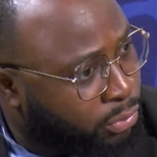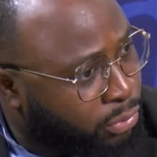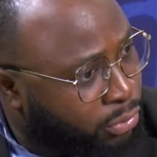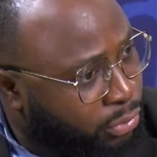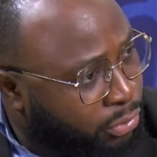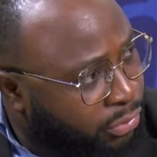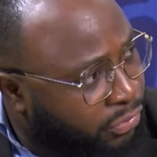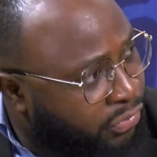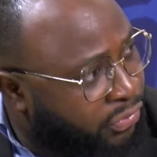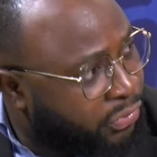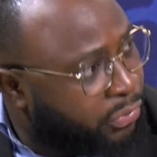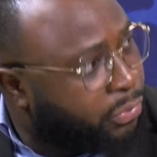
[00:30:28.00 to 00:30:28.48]

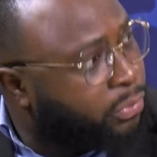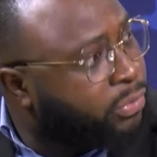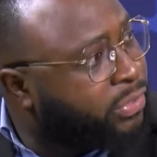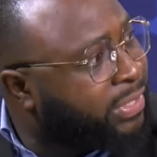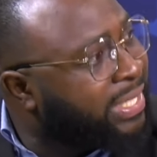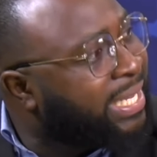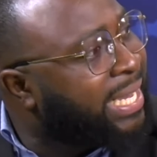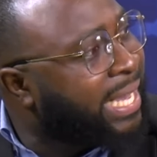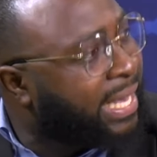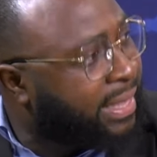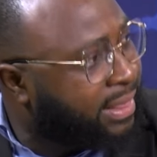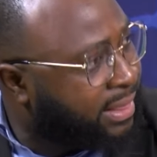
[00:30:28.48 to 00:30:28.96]
through
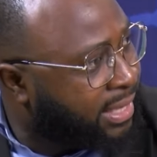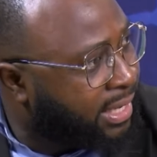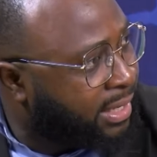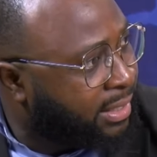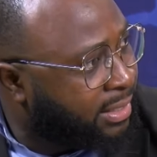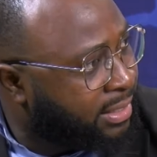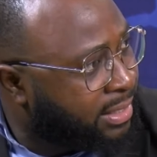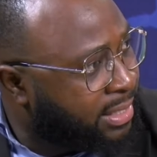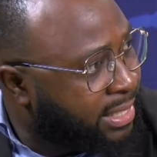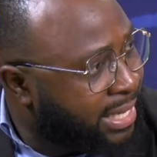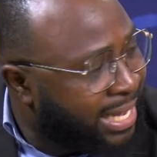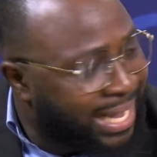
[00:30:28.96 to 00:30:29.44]
together
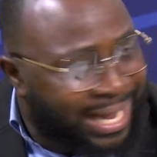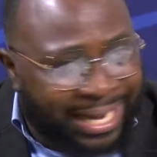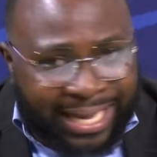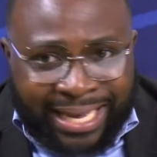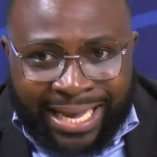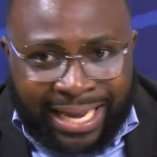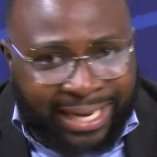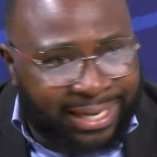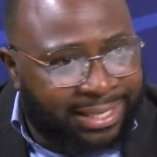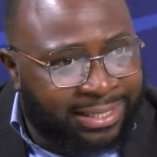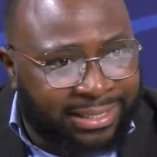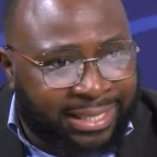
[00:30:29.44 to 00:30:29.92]
and
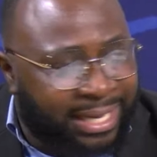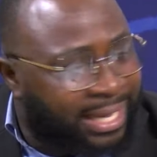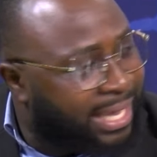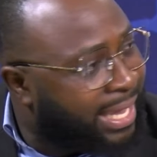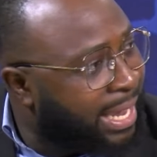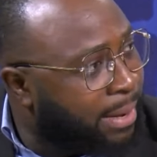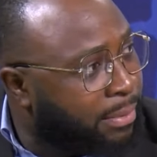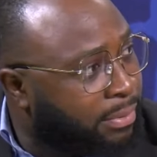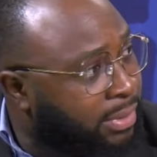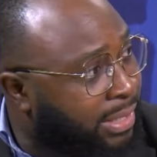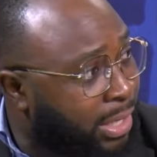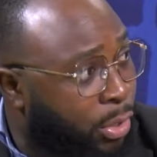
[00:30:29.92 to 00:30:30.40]
get
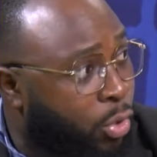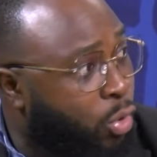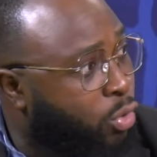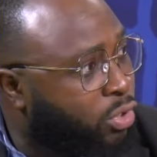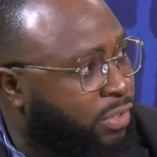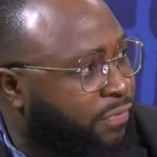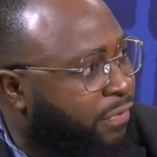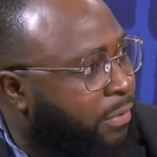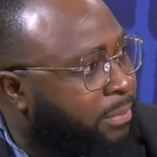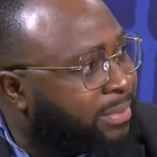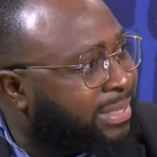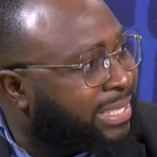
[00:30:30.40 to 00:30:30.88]
the
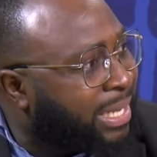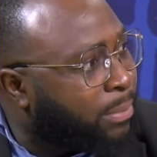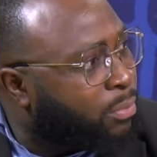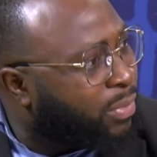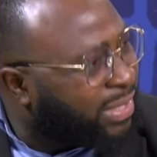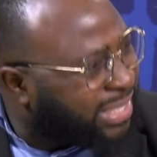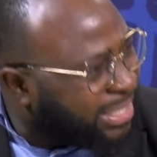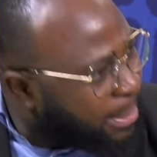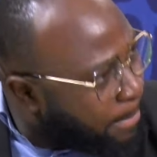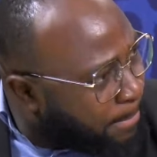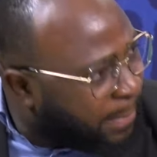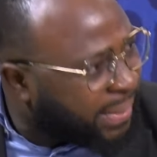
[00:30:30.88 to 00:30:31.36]
goals from somewhere.
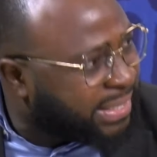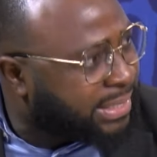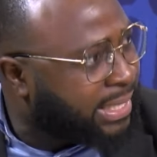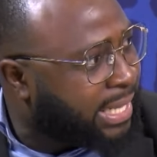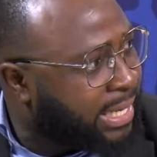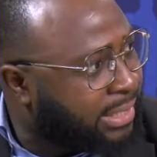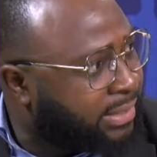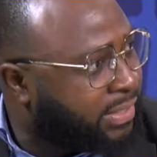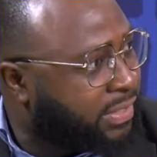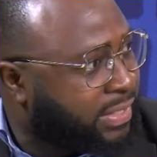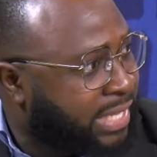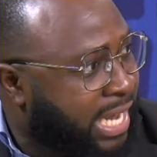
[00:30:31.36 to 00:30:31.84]
Some
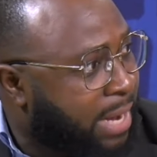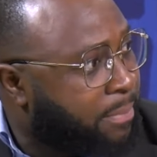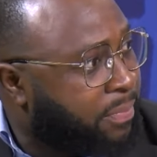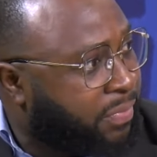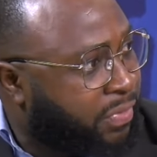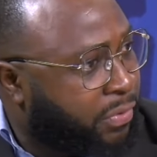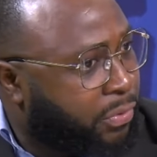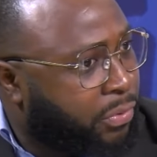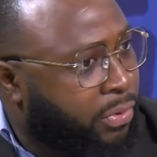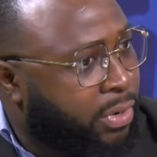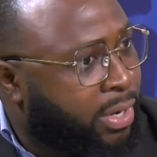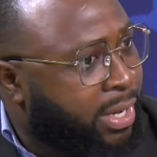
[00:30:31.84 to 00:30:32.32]
personalities come
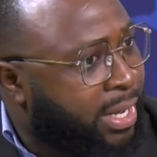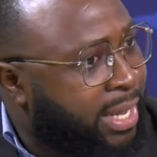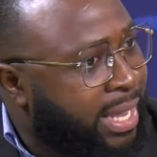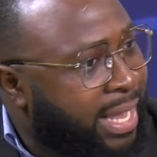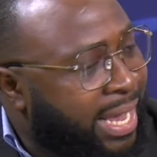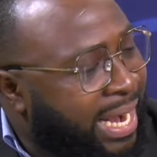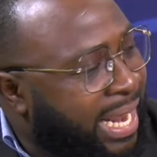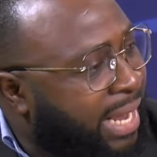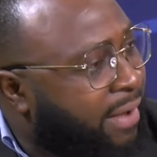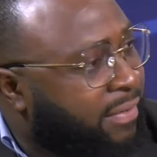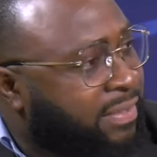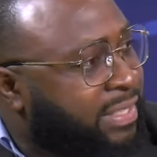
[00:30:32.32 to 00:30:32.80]
through. And
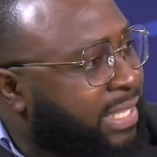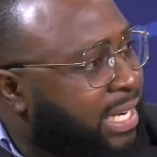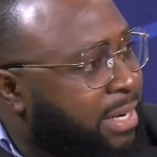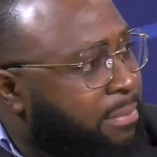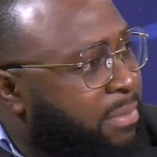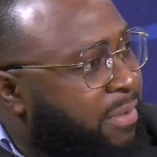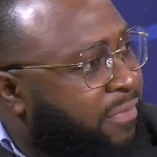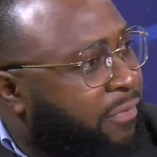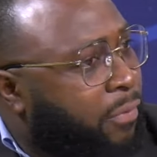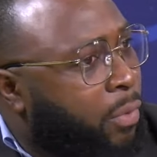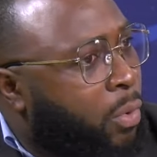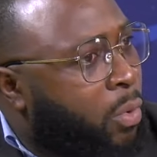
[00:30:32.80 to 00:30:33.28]
like I've said it
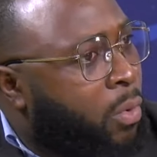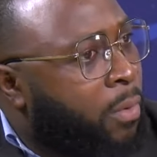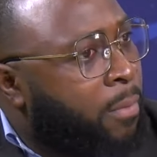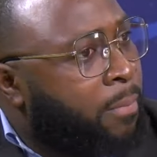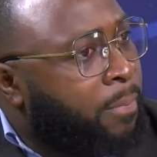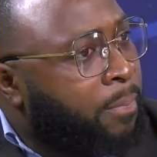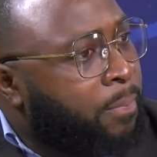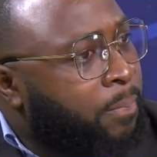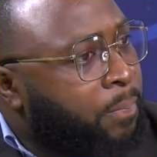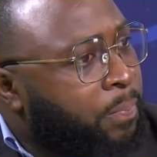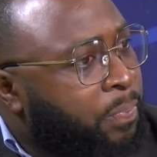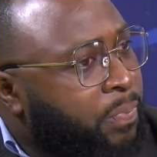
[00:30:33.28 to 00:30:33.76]
before,
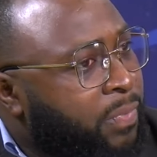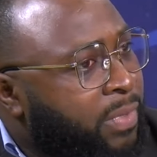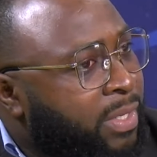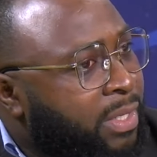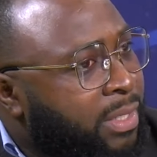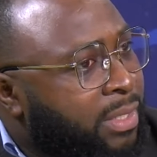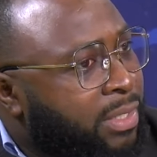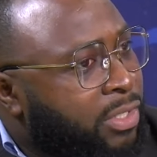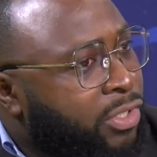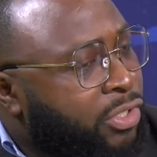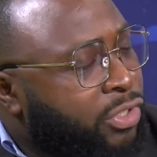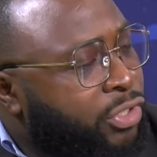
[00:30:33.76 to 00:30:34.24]

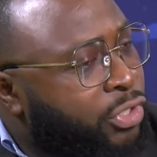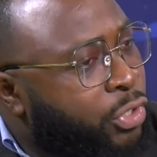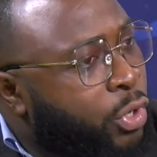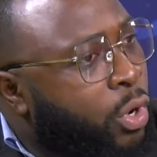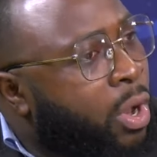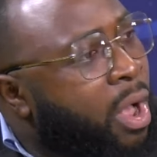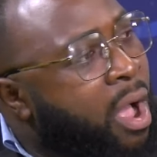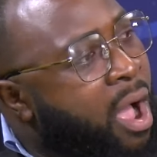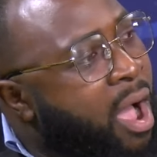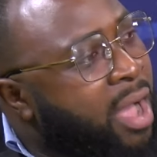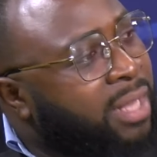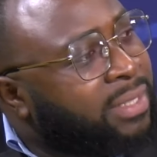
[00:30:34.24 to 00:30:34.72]
you
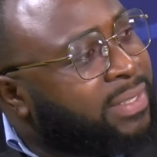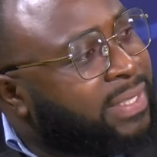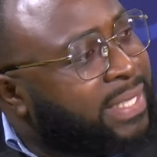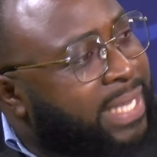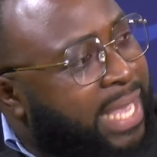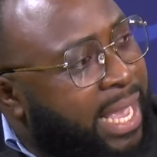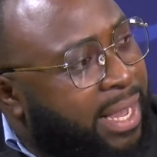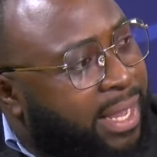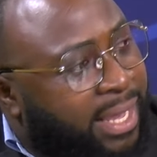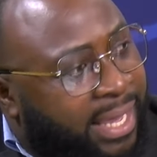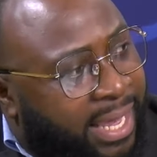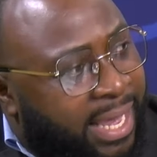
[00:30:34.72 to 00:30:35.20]
can't
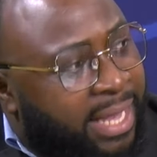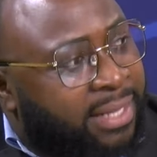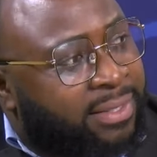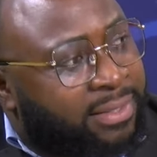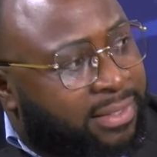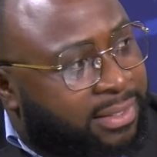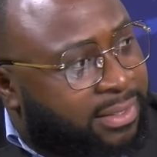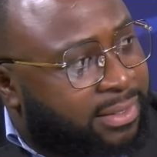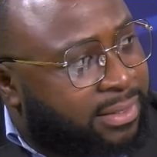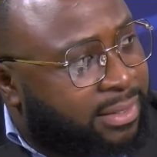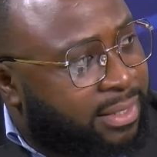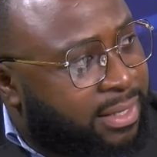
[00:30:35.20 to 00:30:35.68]
get
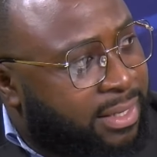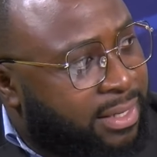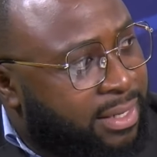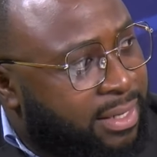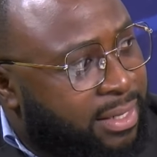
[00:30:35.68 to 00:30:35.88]
kids,